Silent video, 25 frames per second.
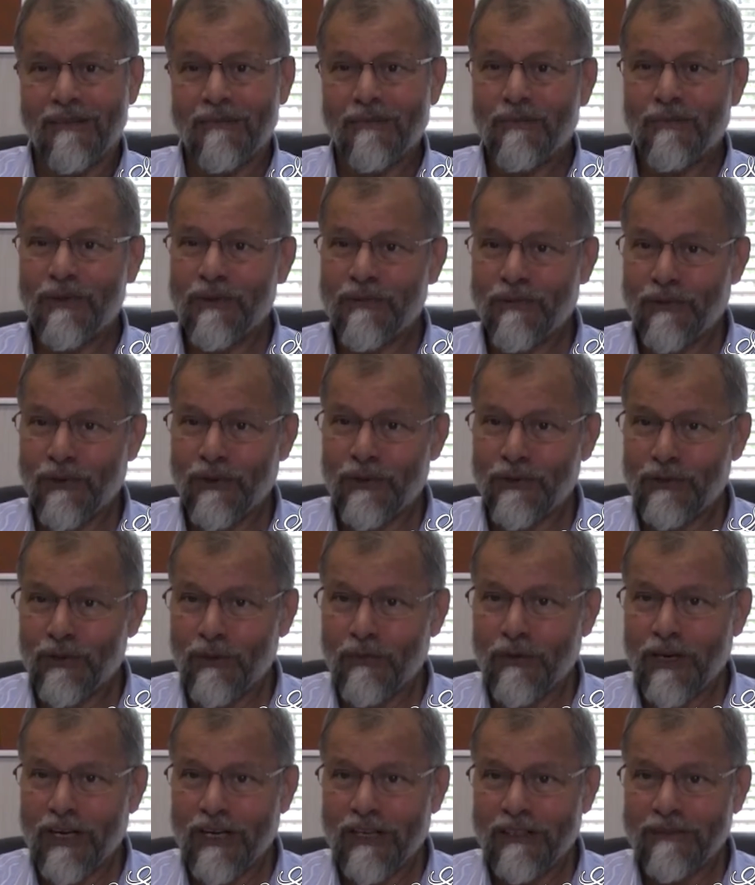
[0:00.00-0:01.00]
Before
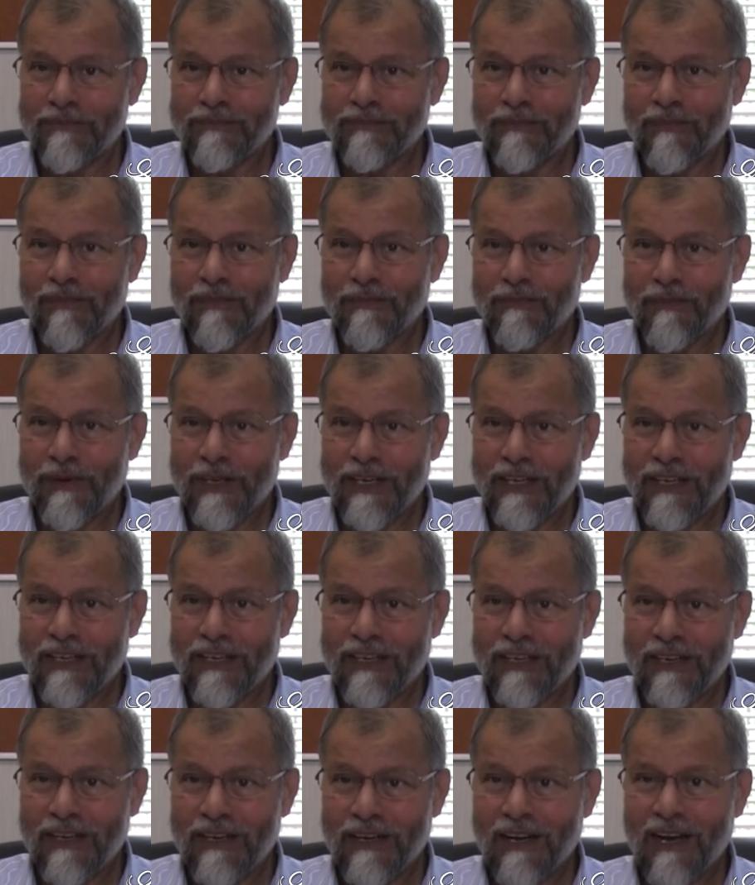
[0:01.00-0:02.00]
Juma
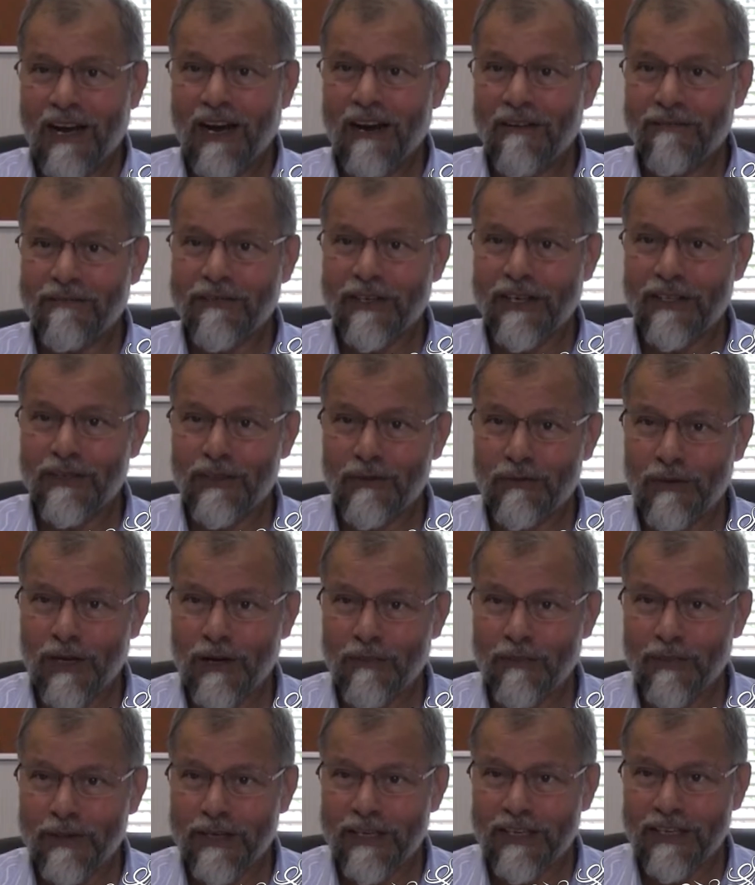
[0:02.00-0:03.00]
prayer, after Juma
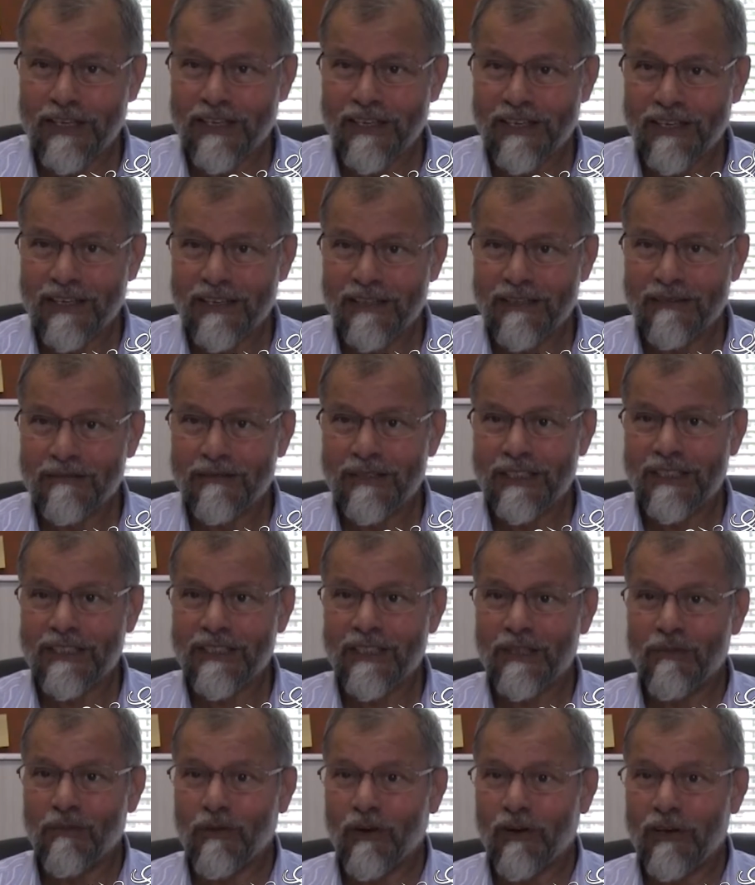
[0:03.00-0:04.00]
prayer, in
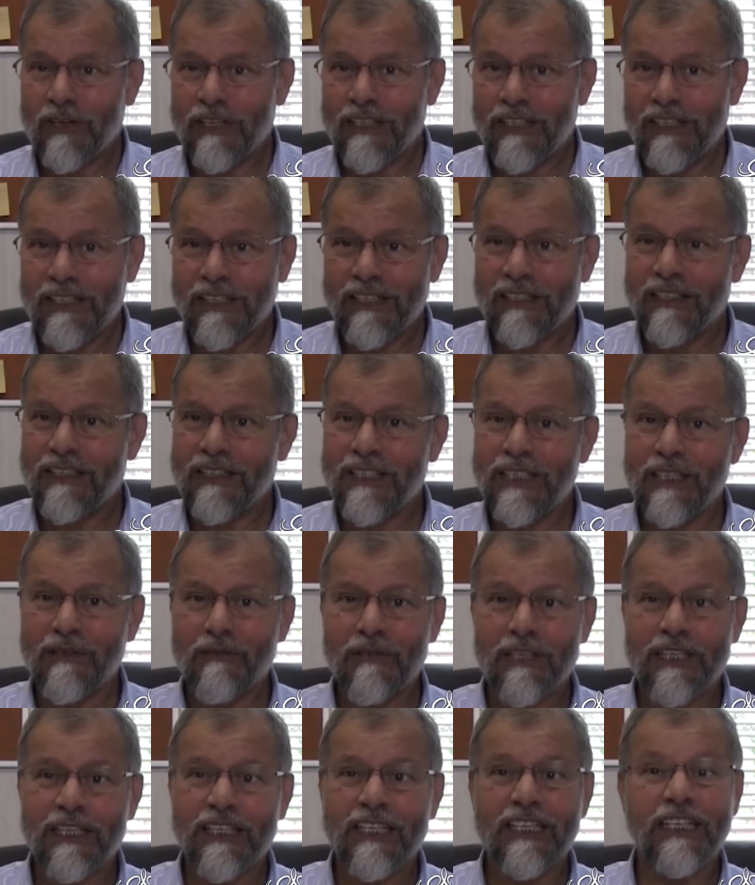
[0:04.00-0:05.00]
the morning, in the
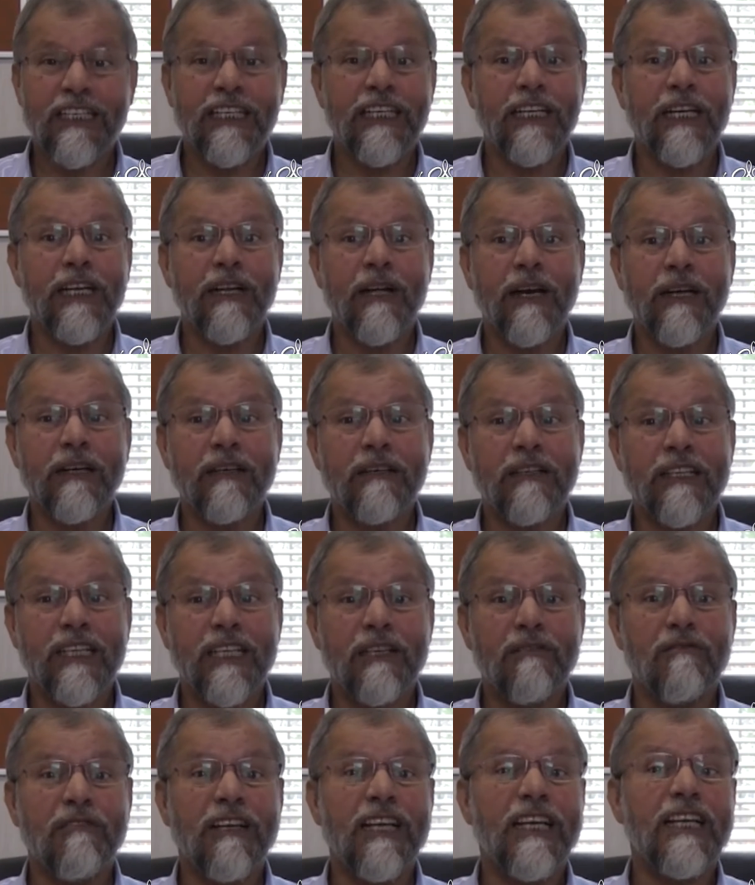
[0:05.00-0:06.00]
evening, he did not
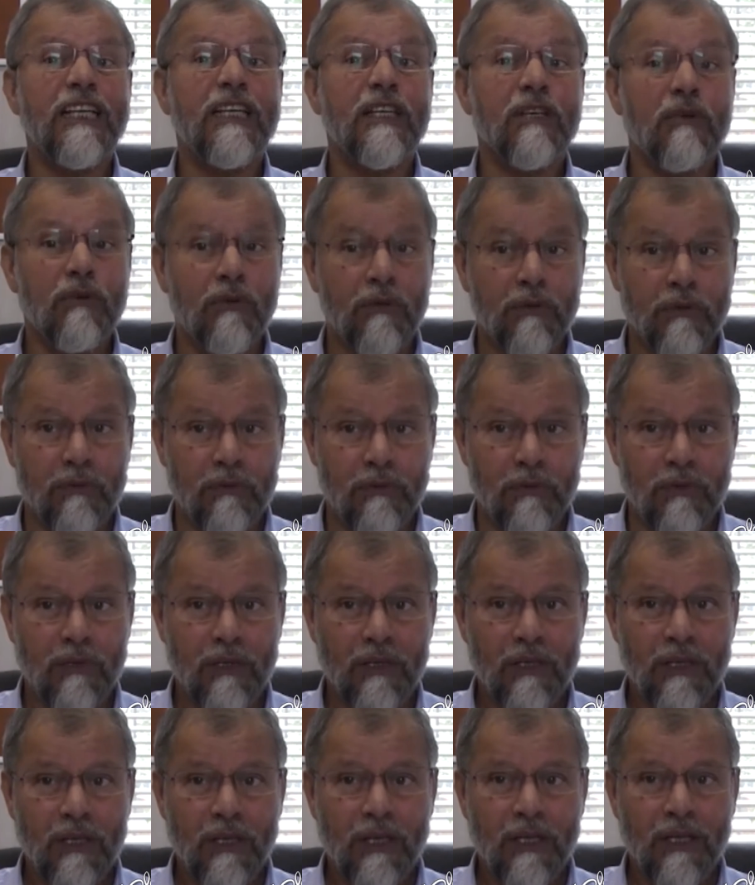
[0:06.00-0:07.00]
give any clue.
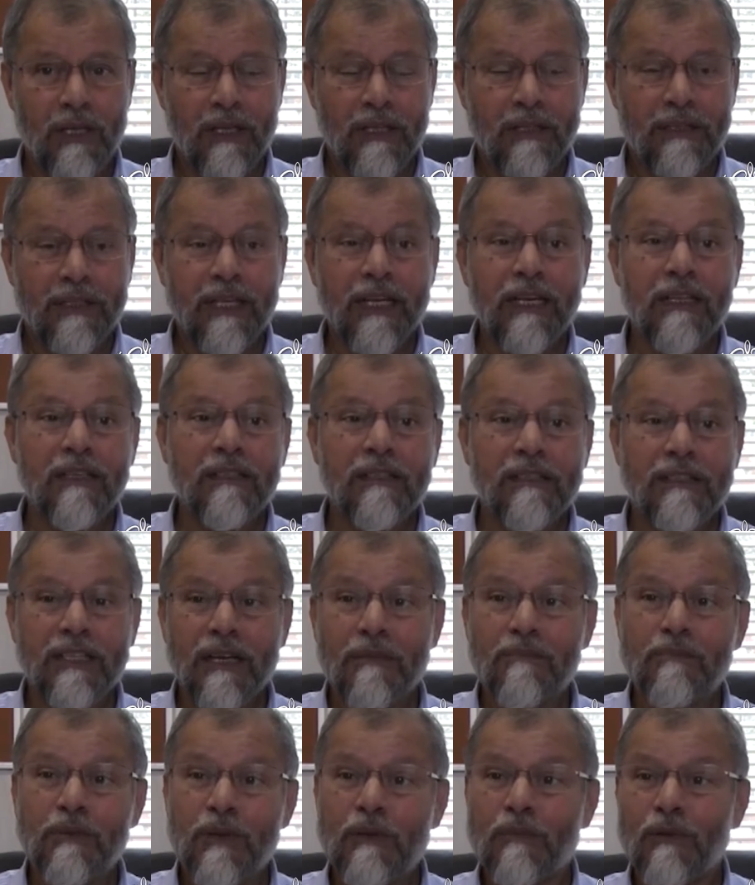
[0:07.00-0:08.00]
Then
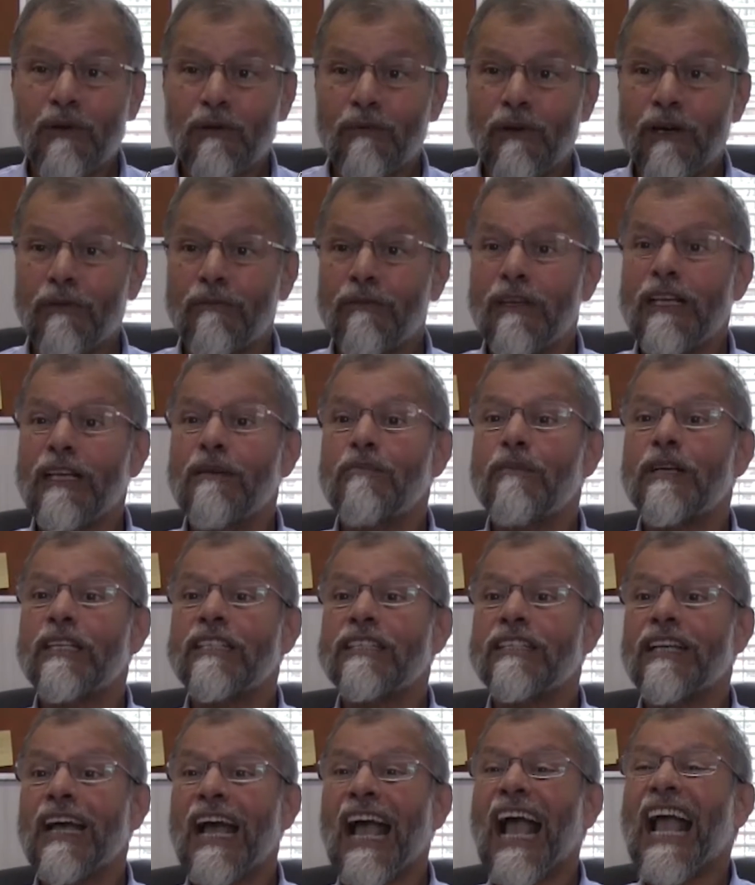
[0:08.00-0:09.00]
some people were very
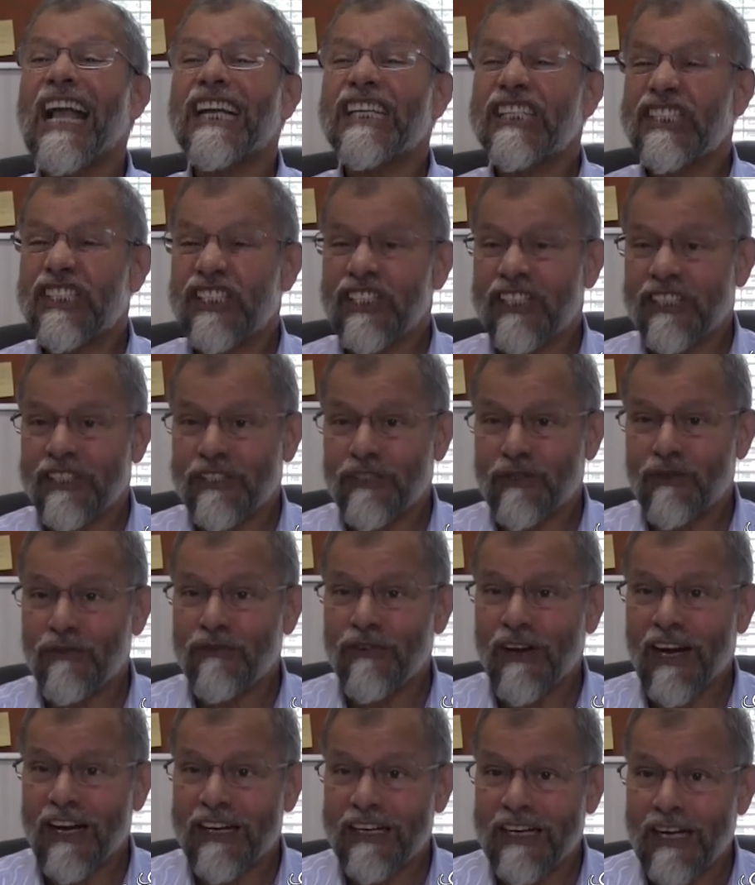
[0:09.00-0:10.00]
much anxious to
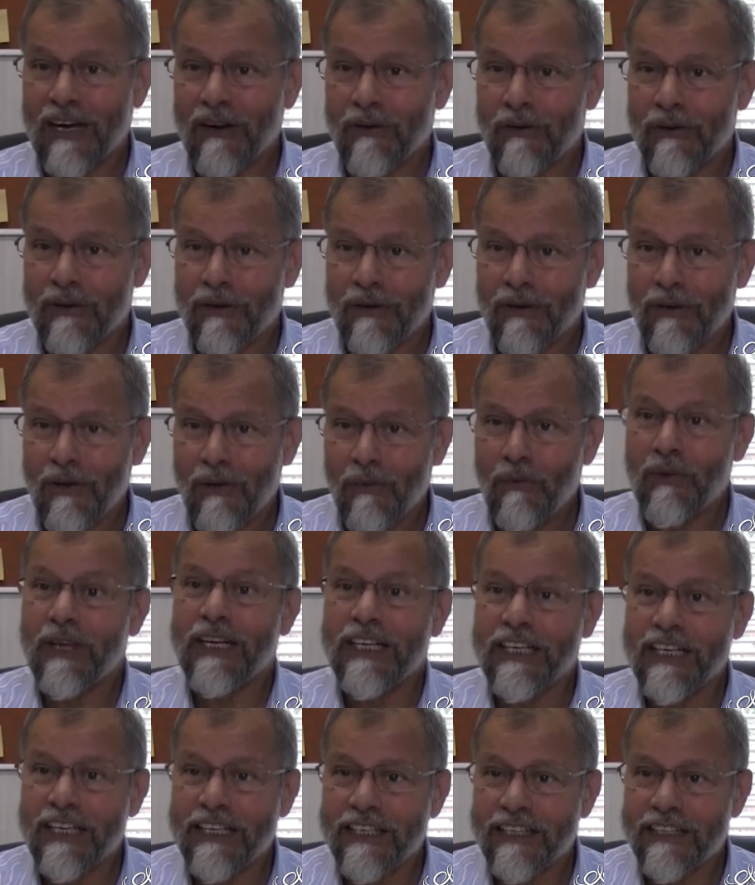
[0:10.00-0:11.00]
find out when
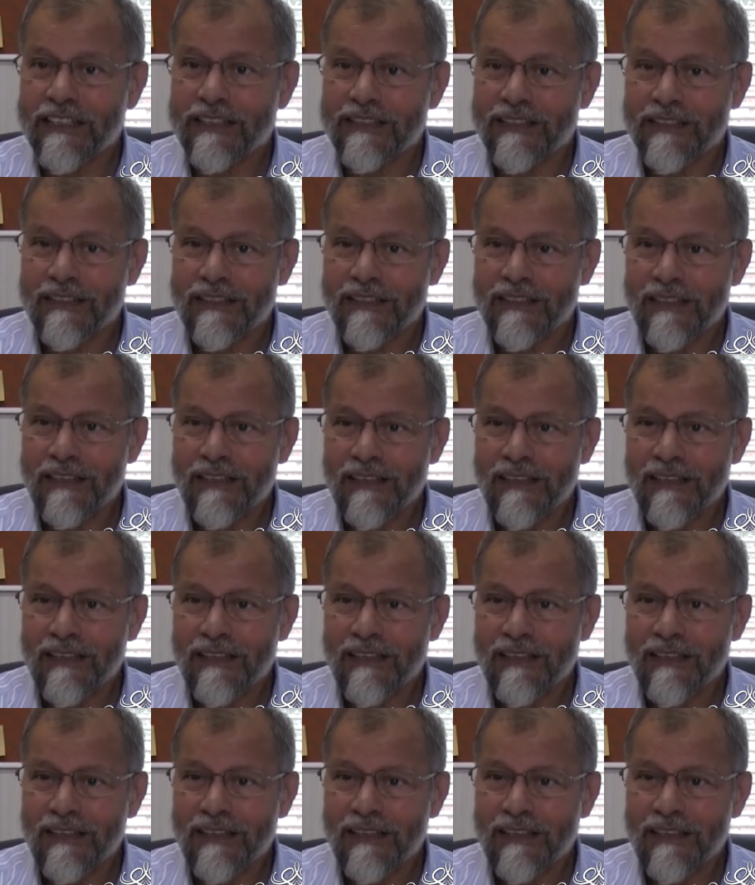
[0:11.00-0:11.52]
it is.